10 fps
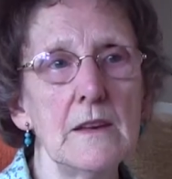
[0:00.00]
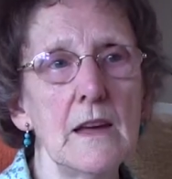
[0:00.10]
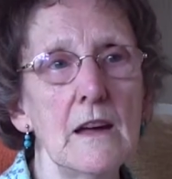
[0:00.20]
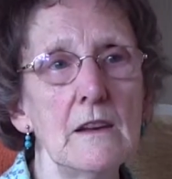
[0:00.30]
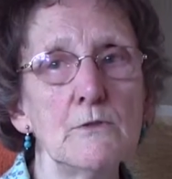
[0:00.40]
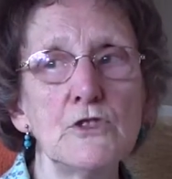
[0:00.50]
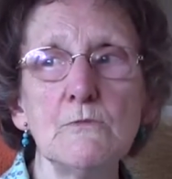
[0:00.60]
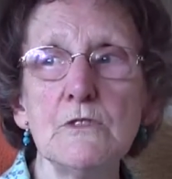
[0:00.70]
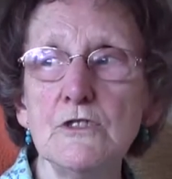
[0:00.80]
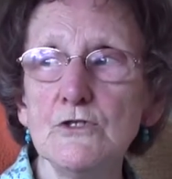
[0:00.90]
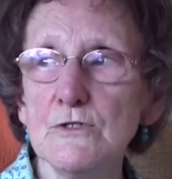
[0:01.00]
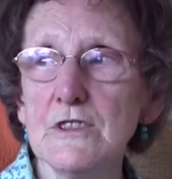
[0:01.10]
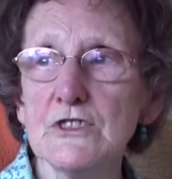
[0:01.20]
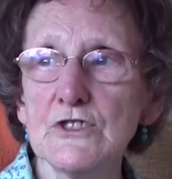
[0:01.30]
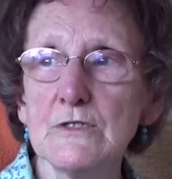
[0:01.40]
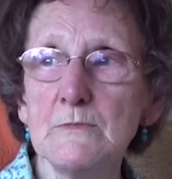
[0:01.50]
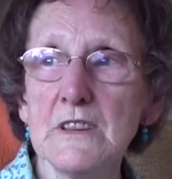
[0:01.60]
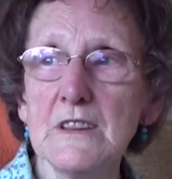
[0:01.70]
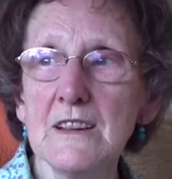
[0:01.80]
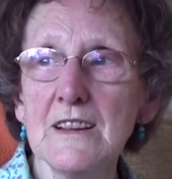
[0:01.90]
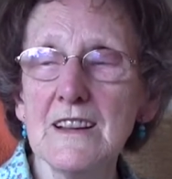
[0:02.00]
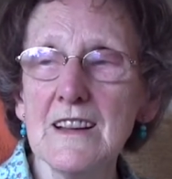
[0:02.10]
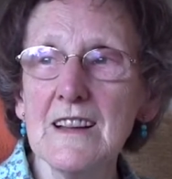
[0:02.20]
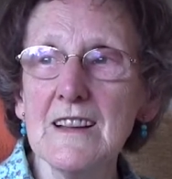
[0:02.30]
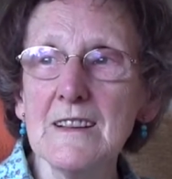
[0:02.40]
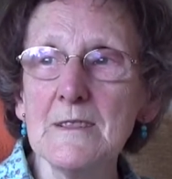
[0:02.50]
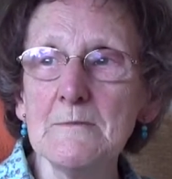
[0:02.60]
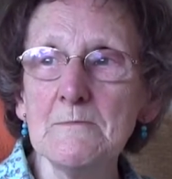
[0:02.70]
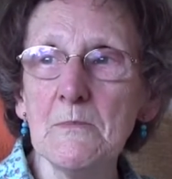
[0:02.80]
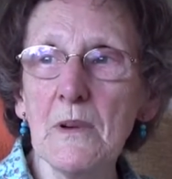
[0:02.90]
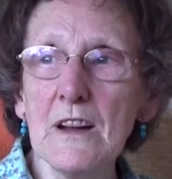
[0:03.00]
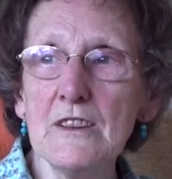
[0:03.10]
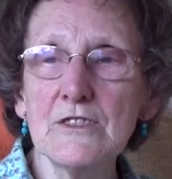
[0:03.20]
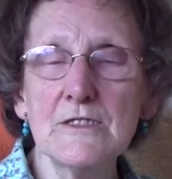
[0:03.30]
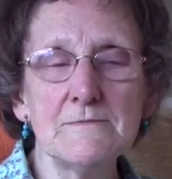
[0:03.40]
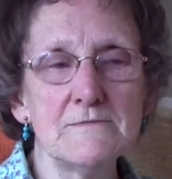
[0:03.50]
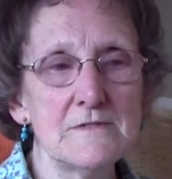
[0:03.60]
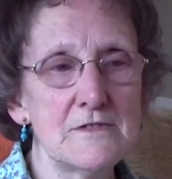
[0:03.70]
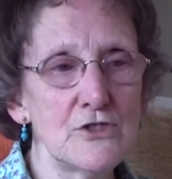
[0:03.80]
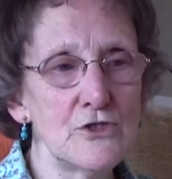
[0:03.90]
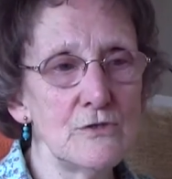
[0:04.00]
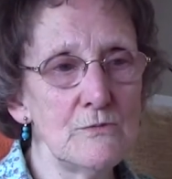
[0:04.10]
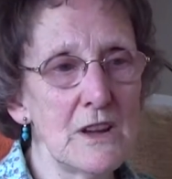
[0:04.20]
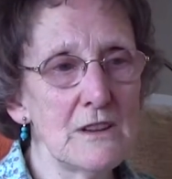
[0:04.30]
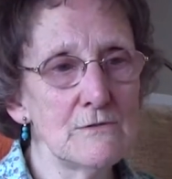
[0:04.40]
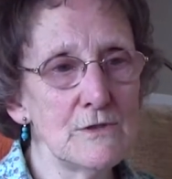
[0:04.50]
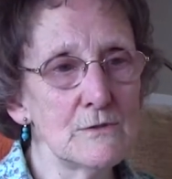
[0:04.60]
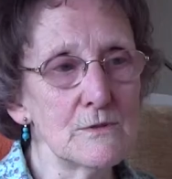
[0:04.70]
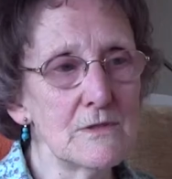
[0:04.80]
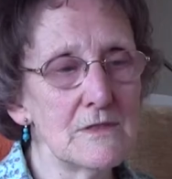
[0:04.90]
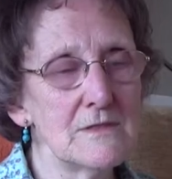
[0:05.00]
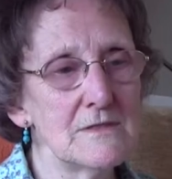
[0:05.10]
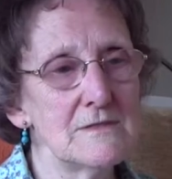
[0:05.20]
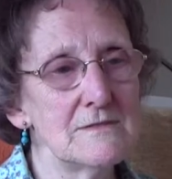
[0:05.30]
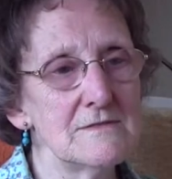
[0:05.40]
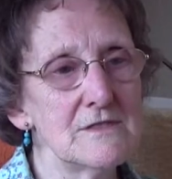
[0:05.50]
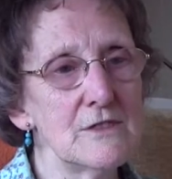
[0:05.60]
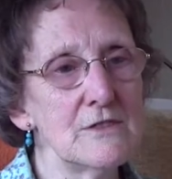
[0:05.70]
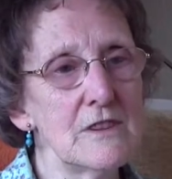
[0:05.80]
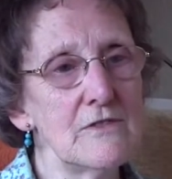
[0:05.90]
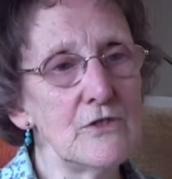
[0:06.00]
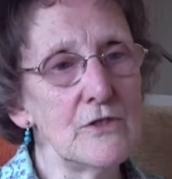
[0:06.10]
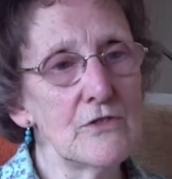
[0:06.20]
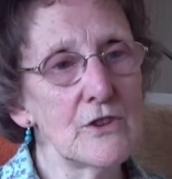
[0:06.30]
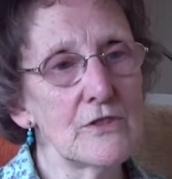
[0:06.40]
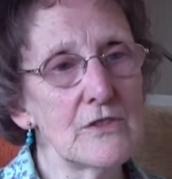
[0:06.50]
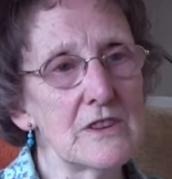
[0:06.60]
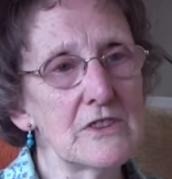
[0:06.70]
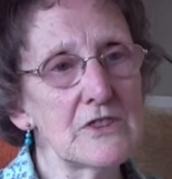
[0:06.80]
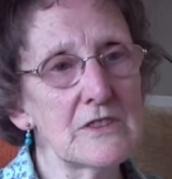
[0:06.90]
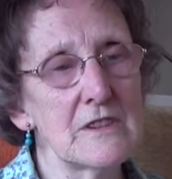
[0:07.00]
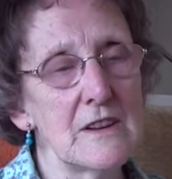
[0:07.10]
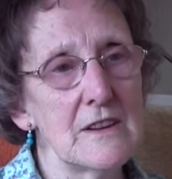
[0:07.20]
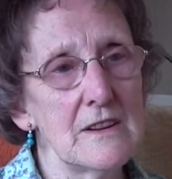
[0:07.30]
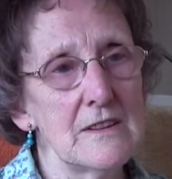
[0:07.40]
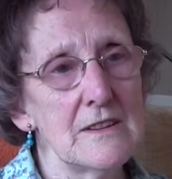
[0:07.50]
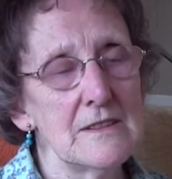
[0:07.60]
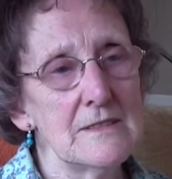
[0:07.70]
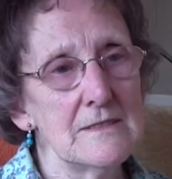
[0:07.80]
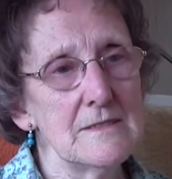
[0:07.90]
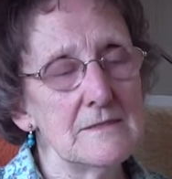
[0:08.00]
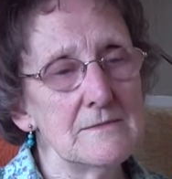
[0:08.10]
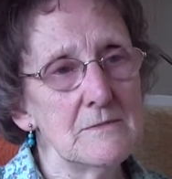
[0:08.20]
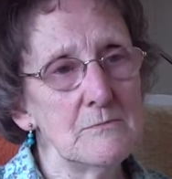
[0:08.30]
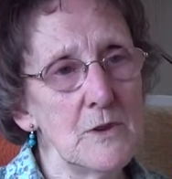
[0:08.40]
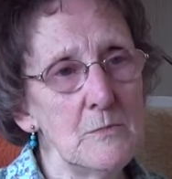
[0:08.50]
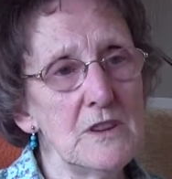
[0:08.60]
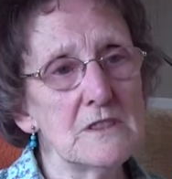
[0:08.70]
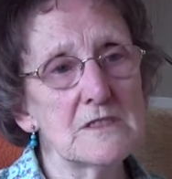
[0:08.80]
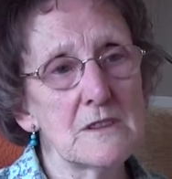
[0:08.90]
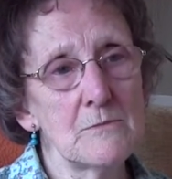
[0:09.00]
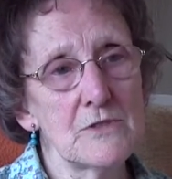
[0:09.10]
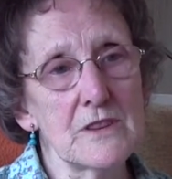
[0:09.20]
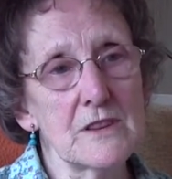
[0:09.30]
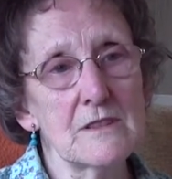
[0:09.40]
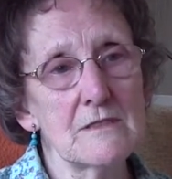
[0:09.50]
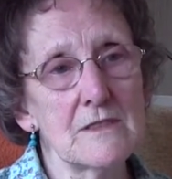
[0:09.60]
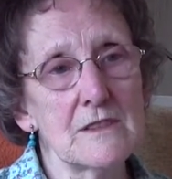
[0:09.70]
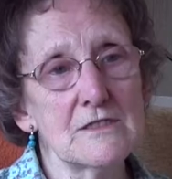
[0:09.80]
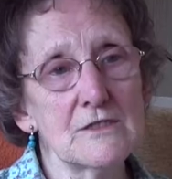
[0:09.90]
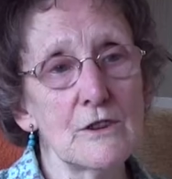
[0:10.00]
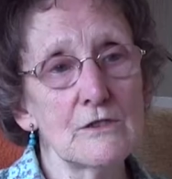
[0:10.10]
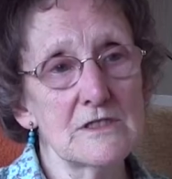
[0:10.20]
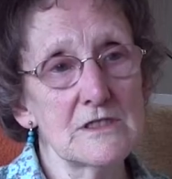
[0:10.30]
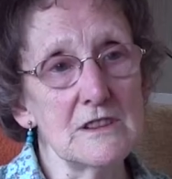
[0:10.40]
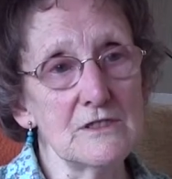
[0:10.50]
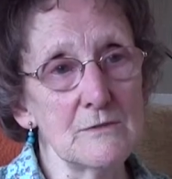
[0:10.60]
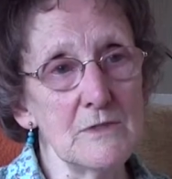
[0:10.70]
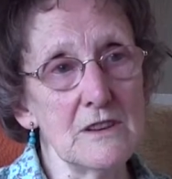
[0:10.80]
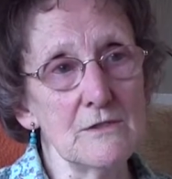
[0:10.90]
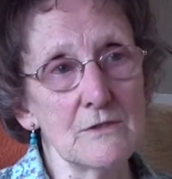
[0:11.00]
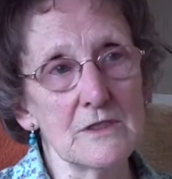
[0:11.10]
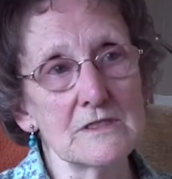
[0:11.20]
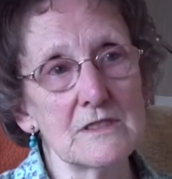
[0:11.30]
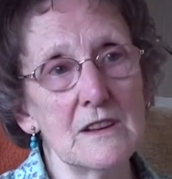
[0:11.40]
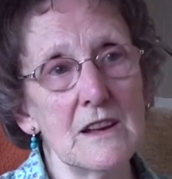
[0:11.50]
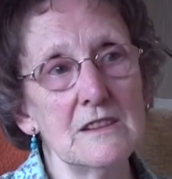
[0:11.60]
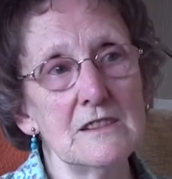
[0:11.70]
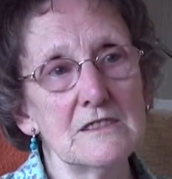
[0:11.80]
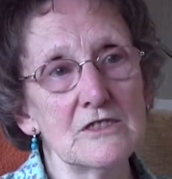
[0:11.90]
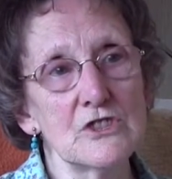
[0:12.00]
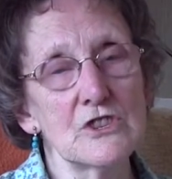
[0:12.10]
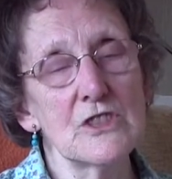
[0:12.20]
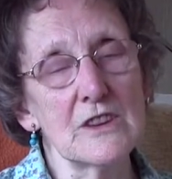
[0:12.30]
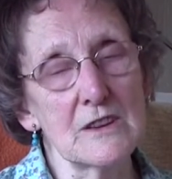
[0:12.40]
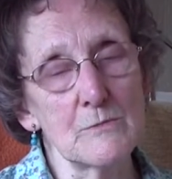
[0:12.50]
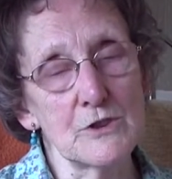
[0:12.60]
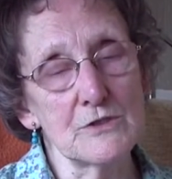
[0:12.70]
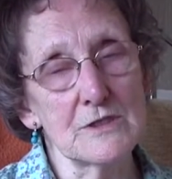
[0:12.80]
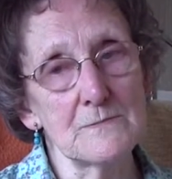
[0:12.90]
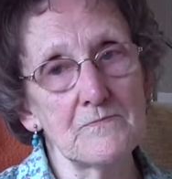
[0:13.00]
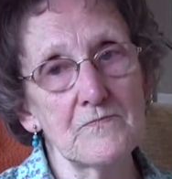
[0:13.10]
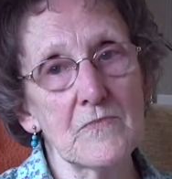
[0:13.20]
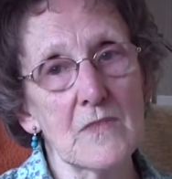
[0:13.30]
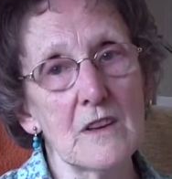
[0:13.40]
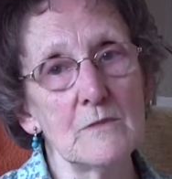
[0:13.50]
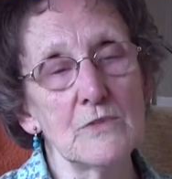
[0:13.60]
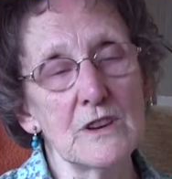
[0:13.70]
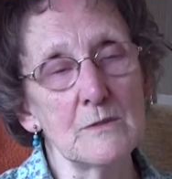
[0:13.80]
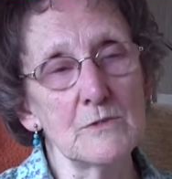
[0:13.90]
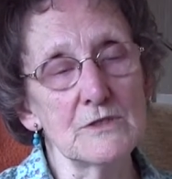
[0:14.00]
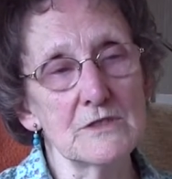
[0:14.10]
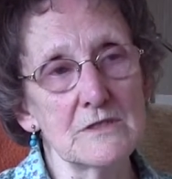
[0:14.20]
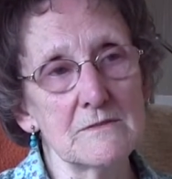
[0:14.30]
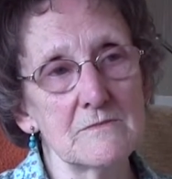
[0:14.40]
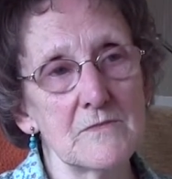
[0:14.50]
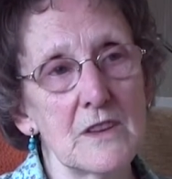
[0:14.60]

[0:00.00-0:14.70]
Nan, I wish you wouldn't do this to me. But as you well know, know that if you've got this, maybe it's something that God sent to me in all this, and I need to just think about it and pray about it.